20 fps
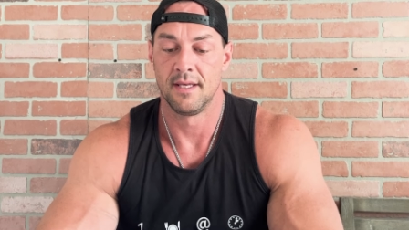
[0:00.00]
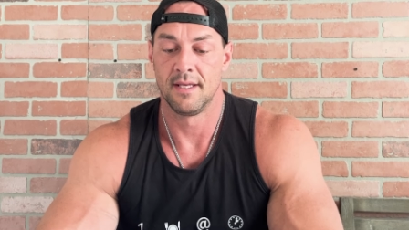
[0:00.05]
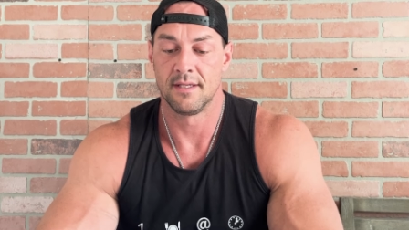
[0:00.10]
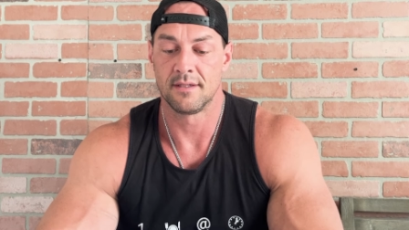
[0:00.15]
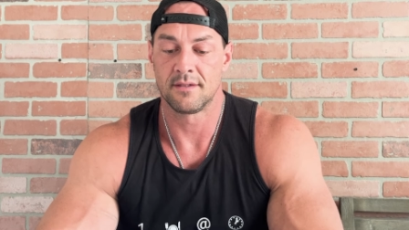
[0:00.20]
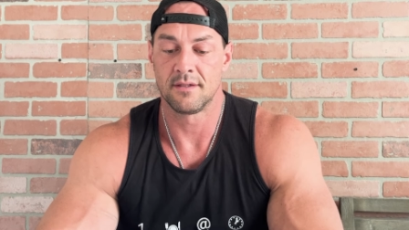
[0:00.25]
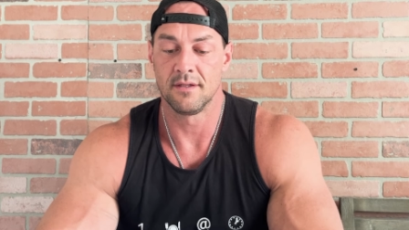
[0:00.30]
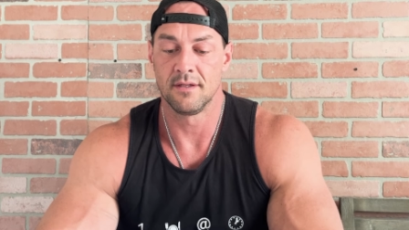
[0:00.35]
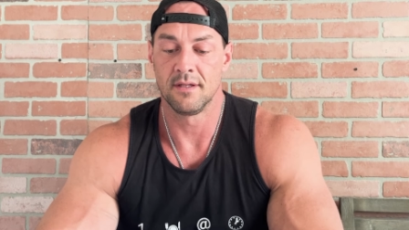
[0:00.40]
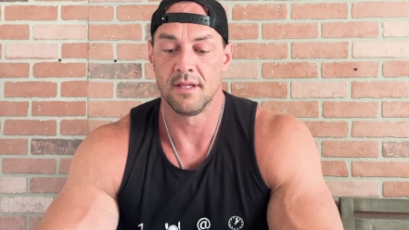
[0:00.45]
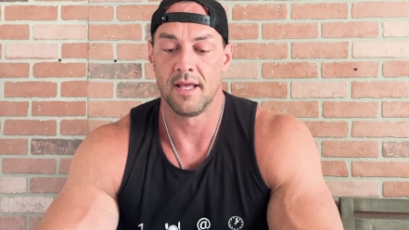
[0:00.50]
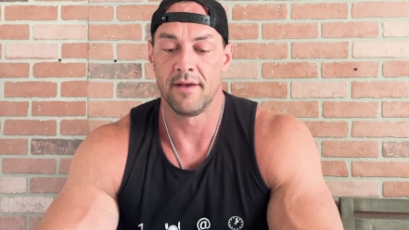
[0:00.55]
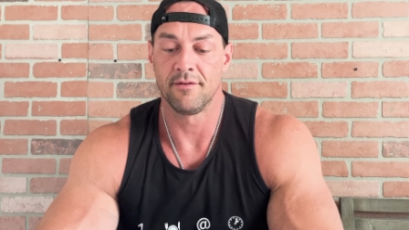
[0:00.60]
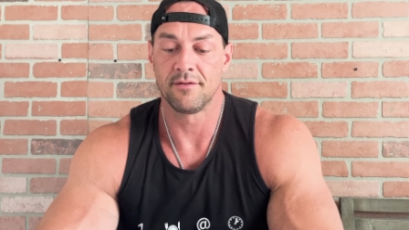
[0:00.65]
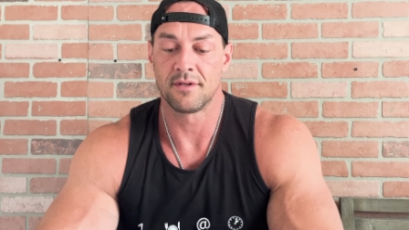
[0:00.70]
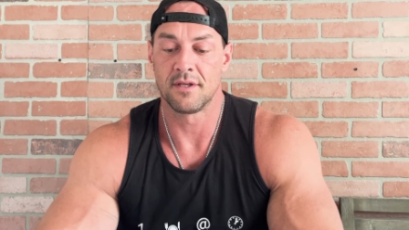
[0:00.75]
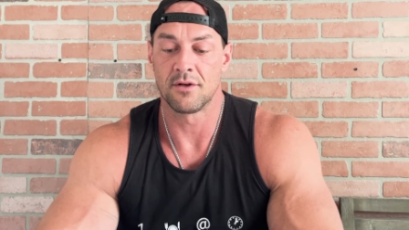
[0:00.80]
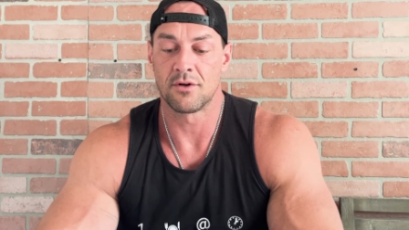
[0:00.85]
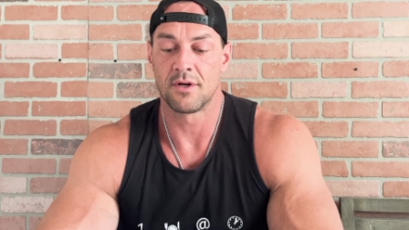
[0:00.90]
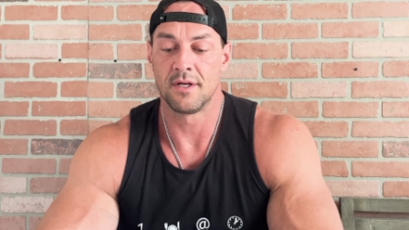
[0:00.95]
Insulin
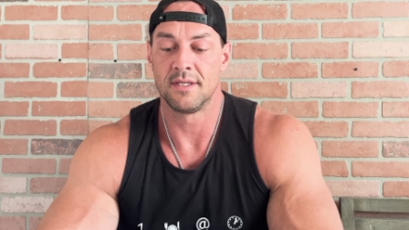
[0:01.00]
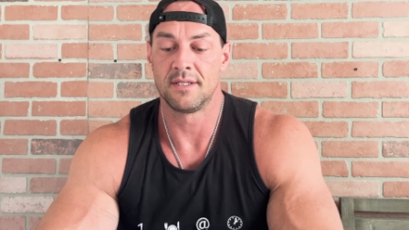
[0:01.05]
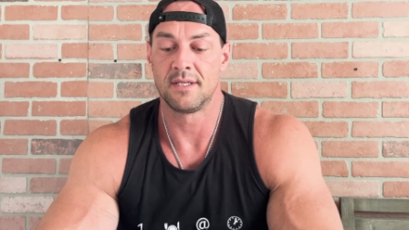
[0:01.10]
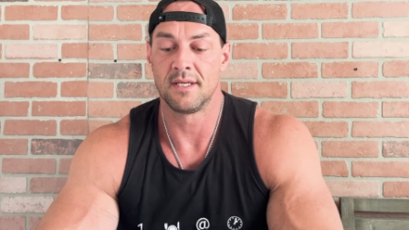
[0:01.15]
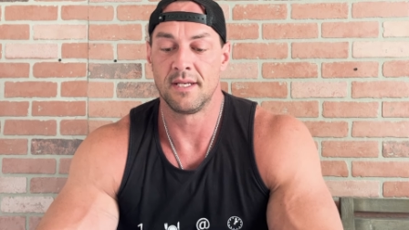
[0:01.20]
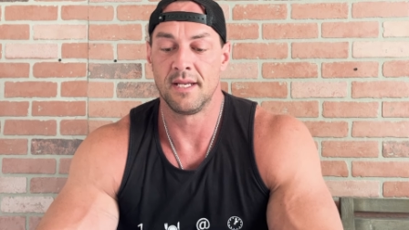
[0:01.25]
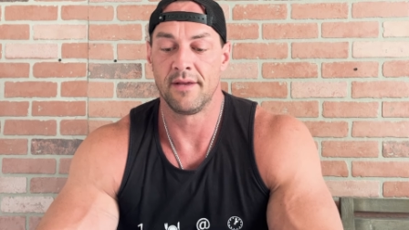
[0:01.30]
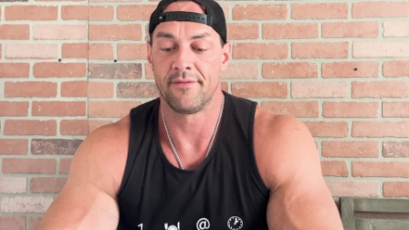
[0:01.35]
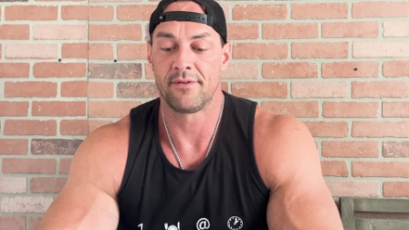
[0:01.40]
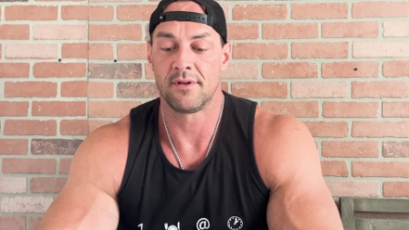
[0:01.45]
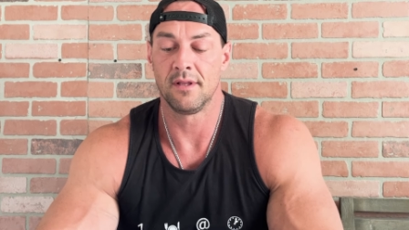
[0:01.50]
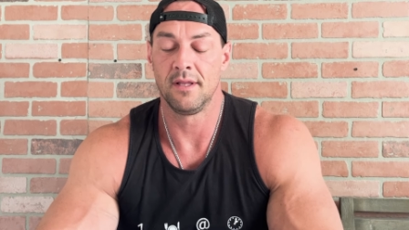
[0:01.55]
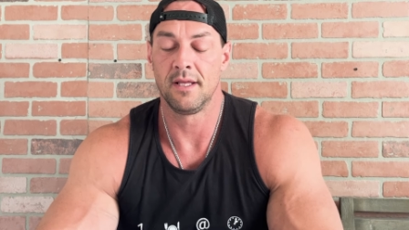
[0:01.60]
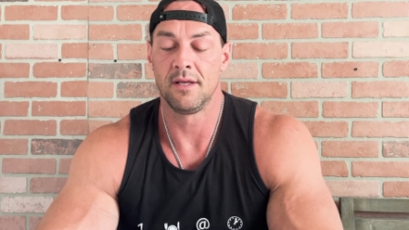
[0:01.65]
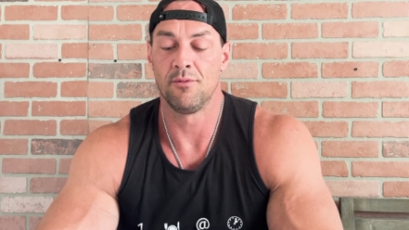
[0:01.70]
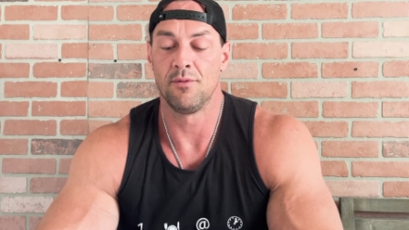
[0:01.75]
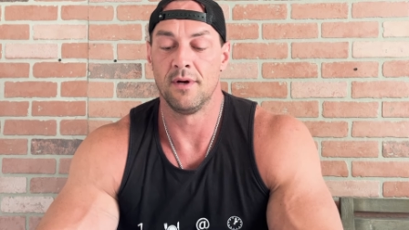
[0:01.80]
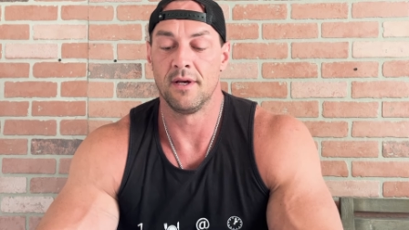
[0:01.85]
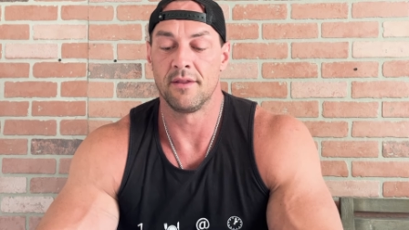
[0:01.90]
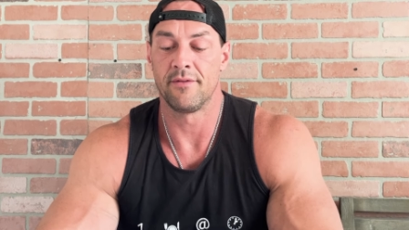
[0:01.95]
levels increased
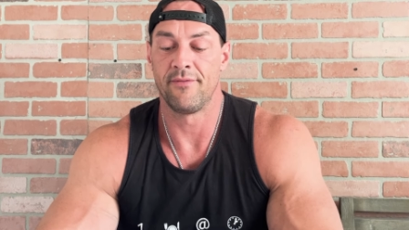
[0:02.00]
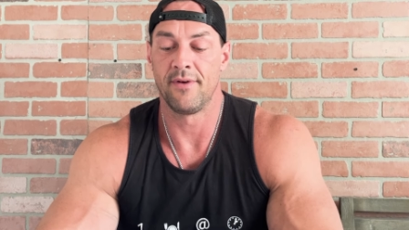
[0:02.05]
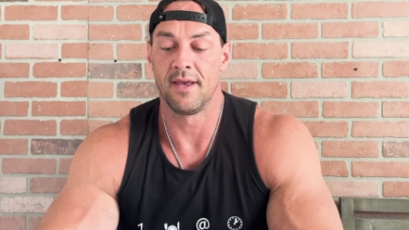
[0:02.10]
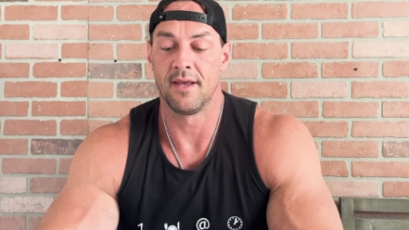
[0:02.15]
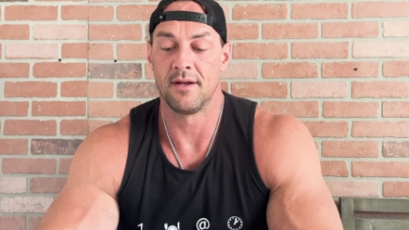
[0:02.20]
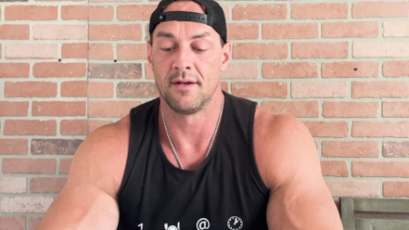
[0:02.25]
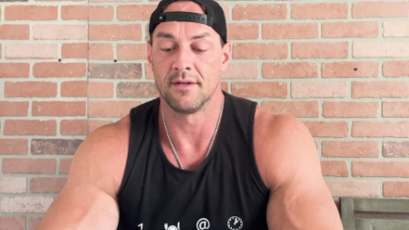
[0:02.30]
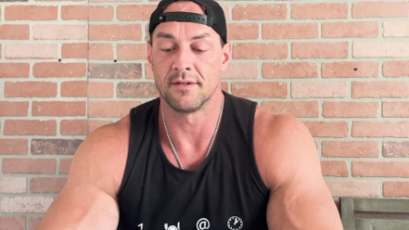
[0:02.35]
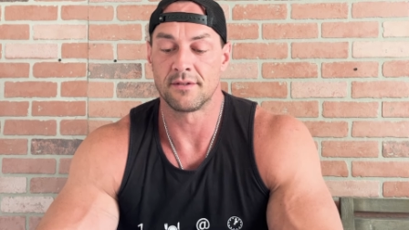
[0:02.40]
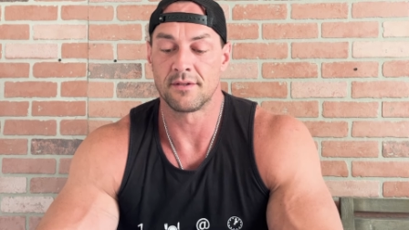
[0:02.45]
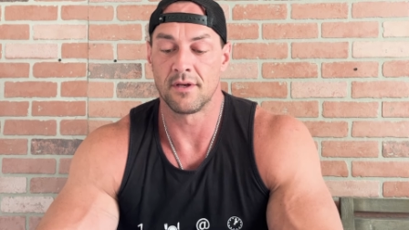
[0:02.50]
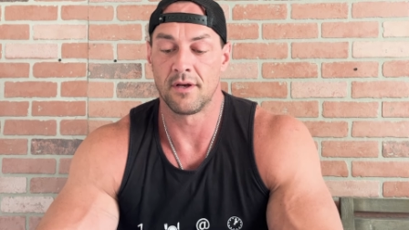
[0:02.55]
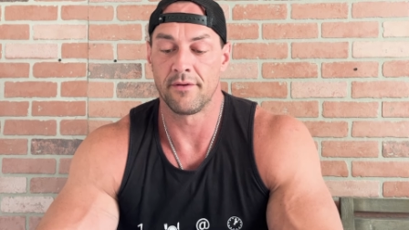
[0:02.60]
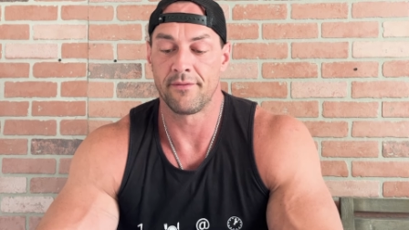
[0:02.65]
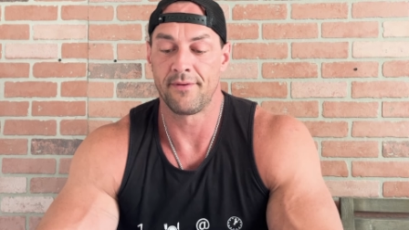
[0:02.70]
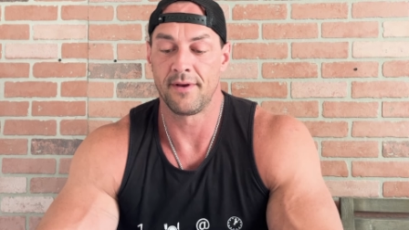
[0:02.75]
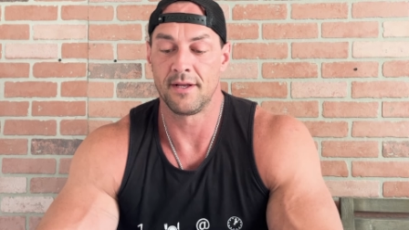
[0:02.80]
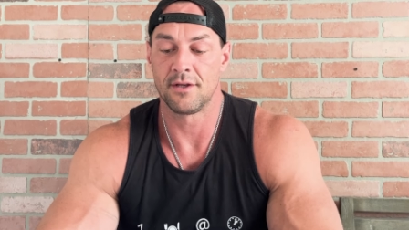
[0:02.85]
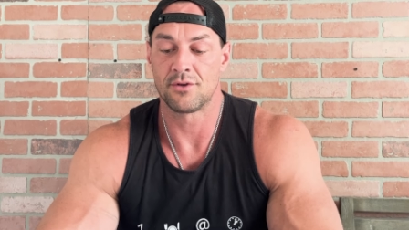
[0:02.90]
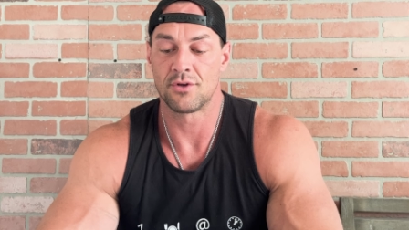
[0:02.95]
significantly with vanadyl
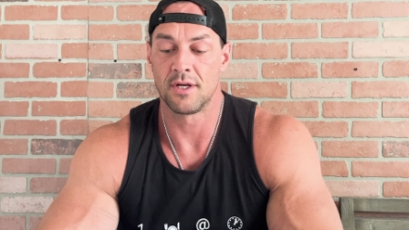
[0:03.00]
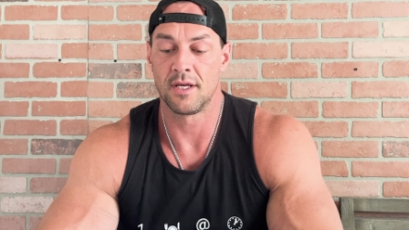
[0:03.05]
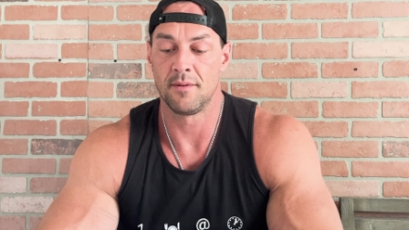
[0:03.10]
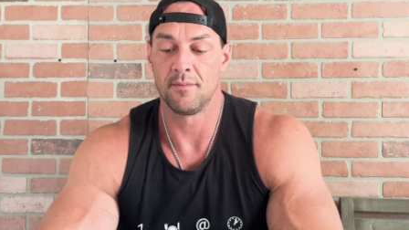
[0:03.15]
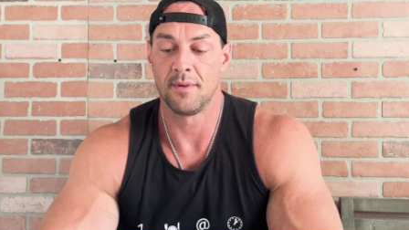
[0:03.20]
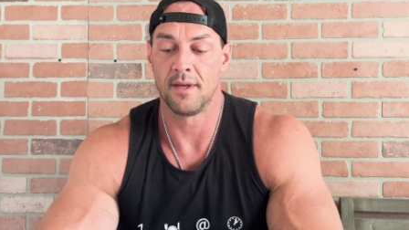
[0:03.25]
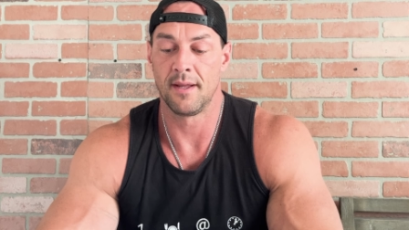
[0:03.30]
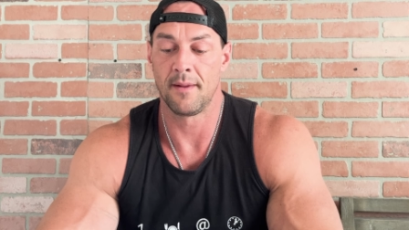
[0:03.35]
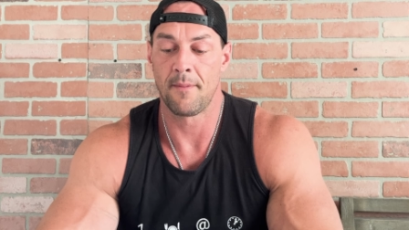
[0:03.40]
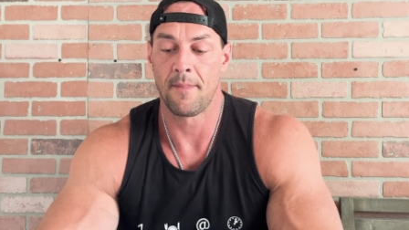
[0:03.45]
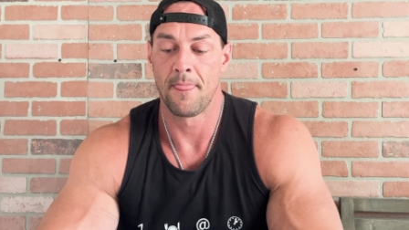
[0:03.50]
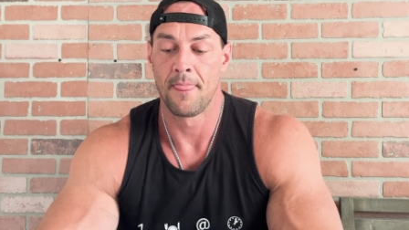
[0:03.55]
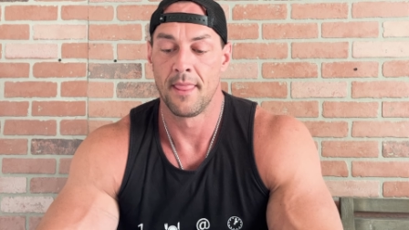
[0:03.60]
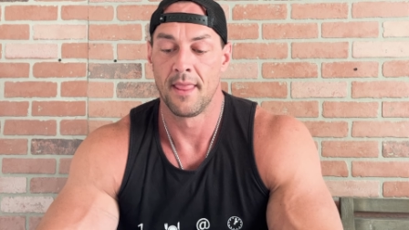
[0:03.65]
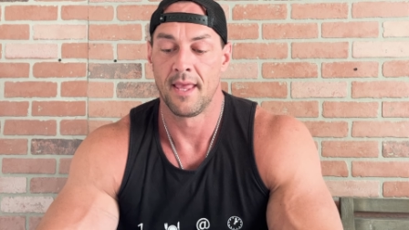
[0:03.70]
sulfate treatment